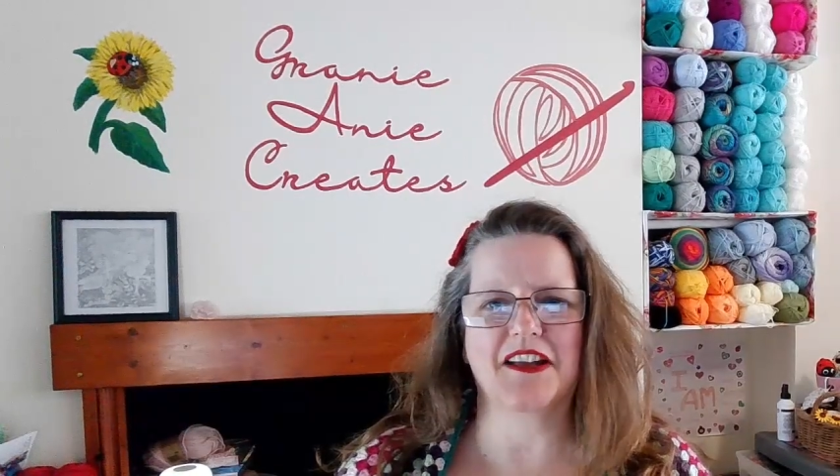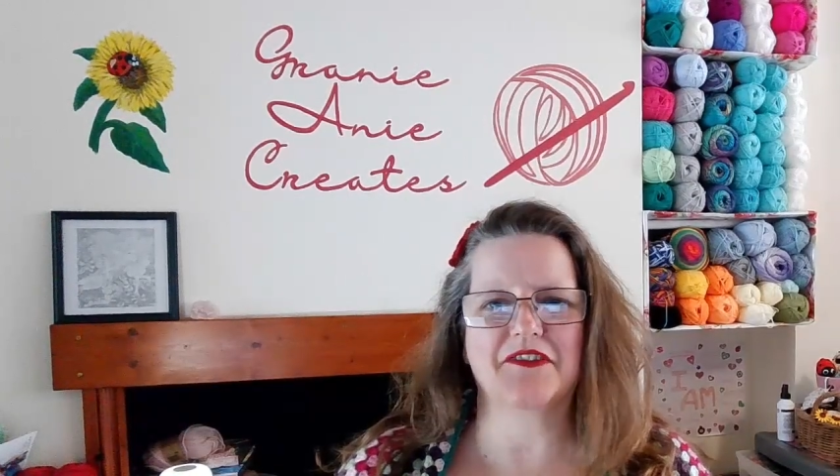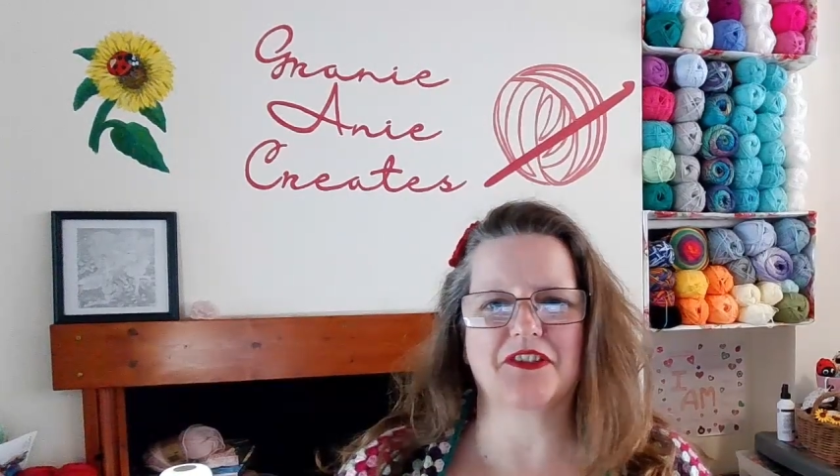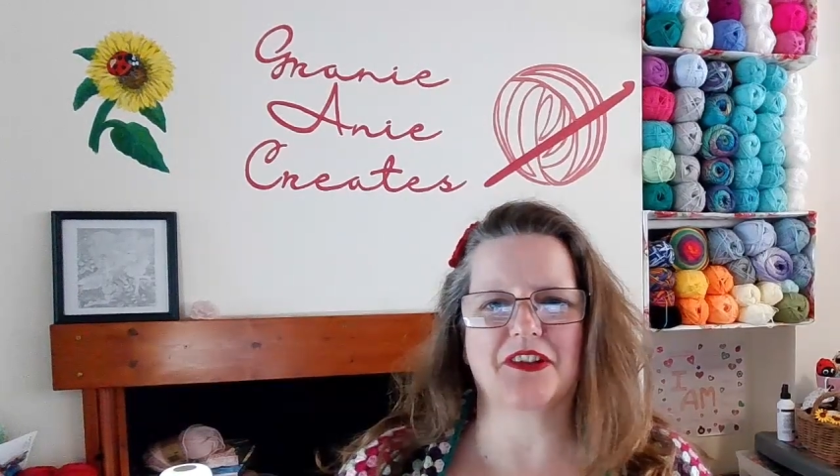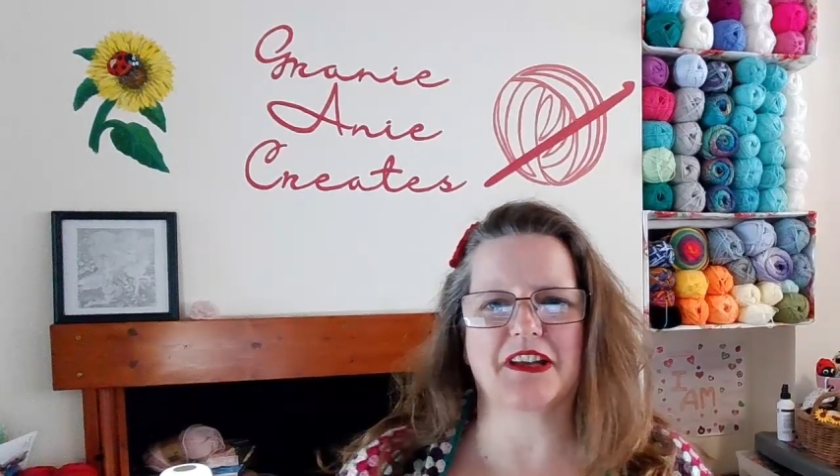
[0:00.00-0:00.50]
Hi,
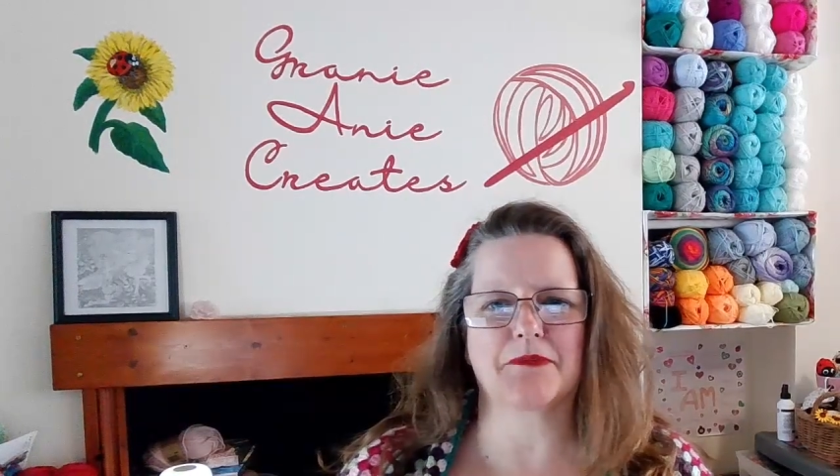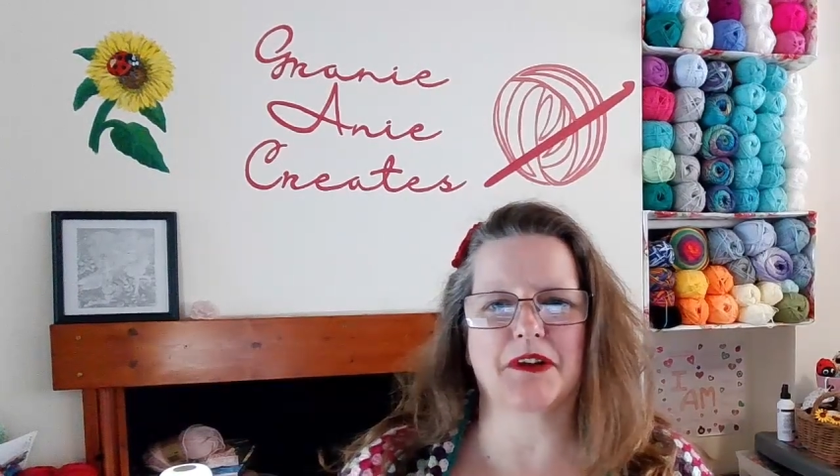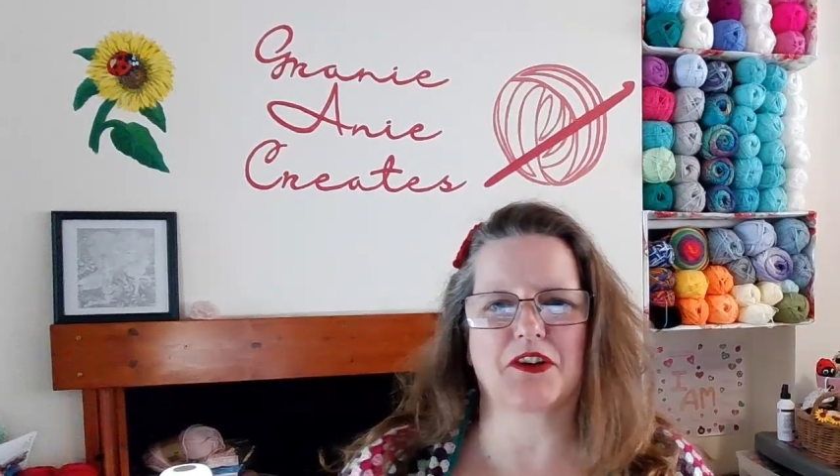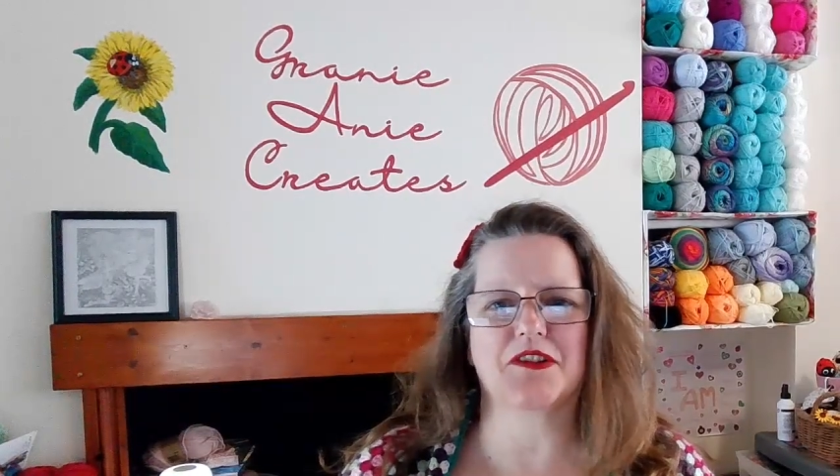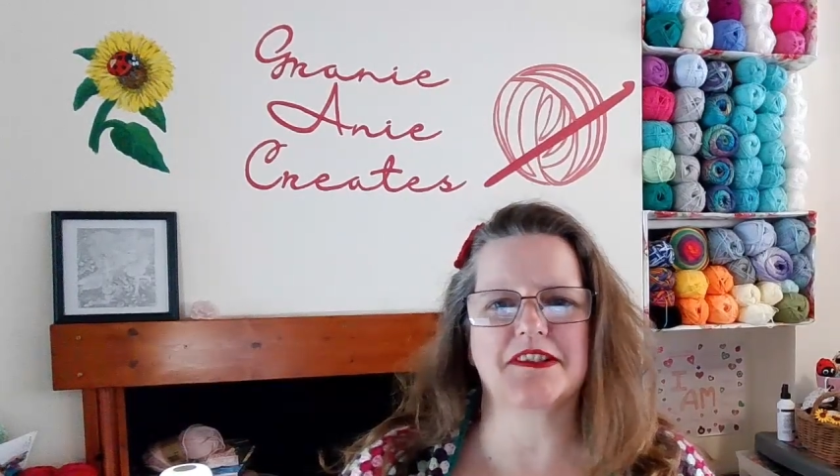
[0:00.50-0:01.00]
if you're liking
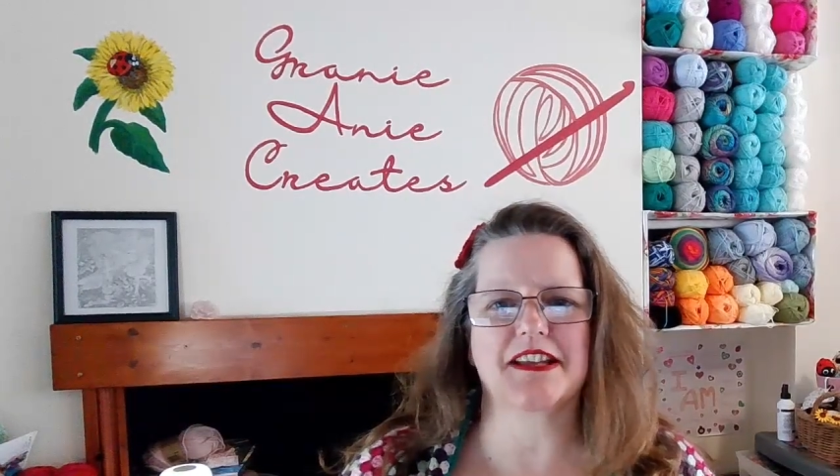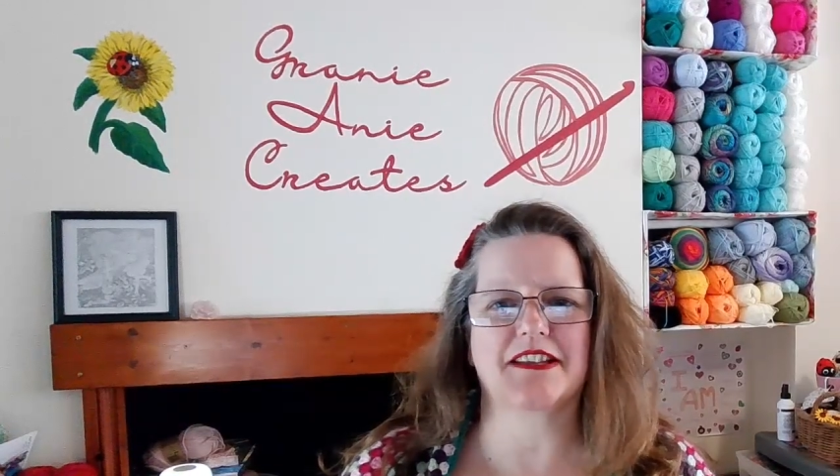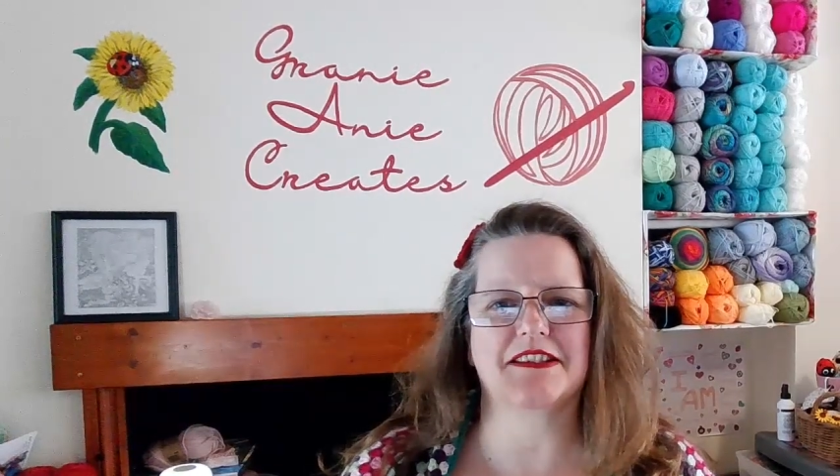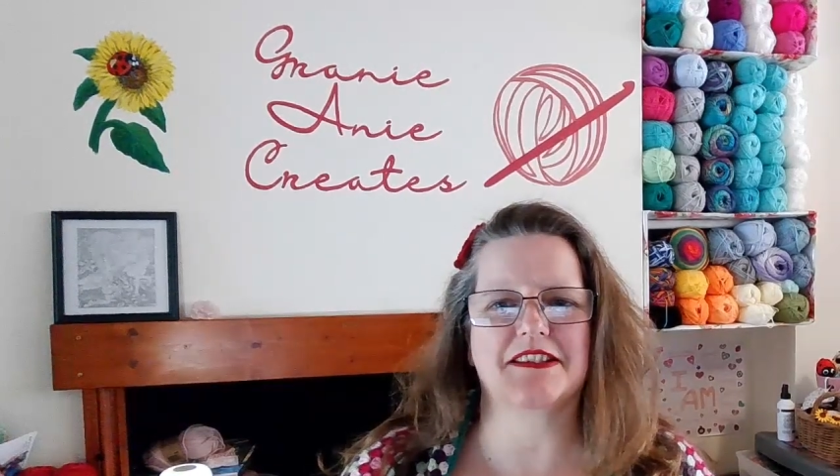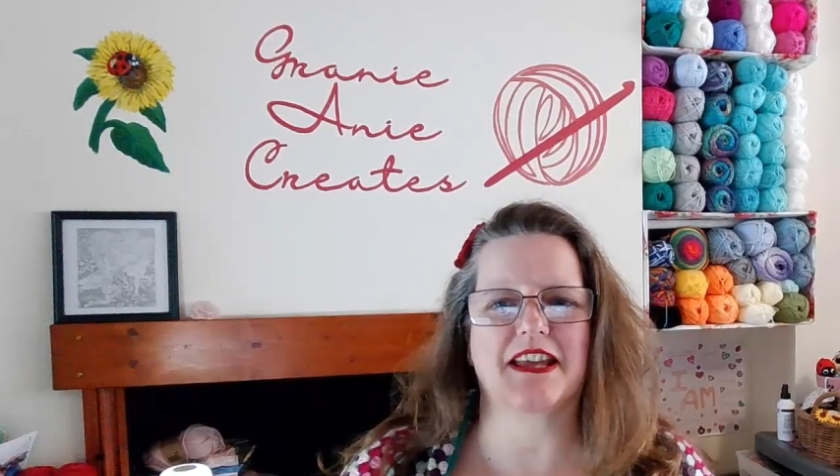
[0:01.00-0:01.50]
my
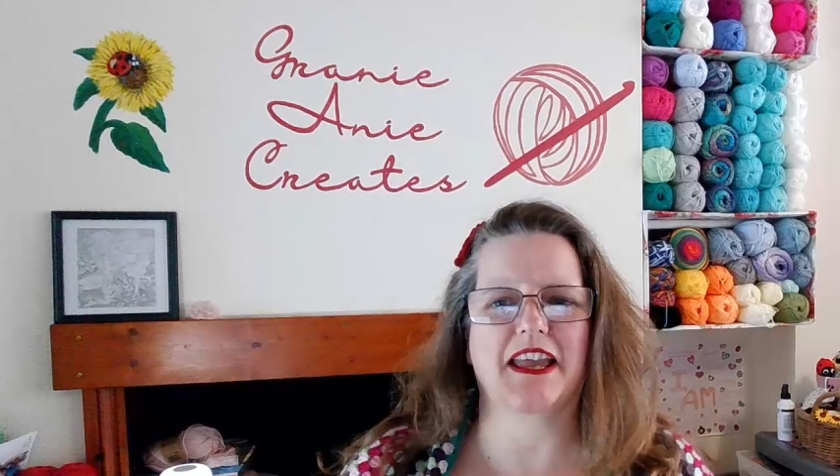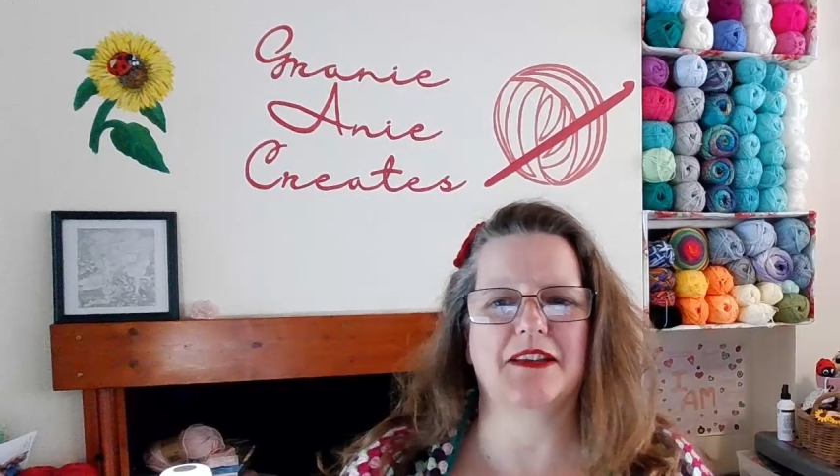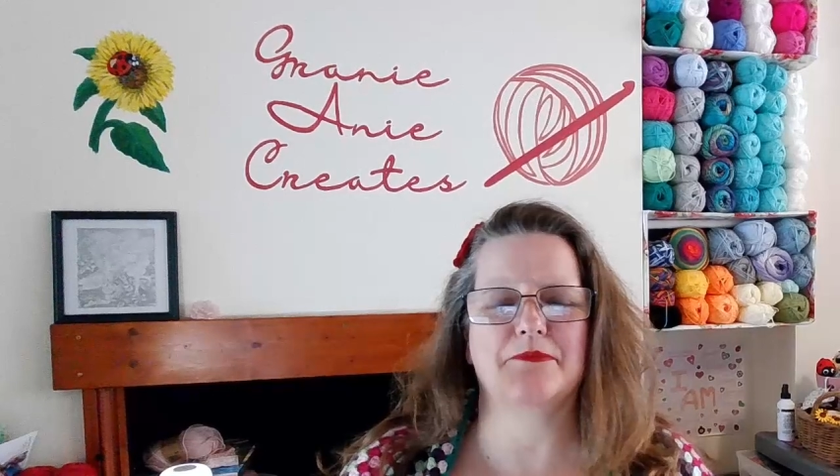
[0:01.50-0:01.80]
content today,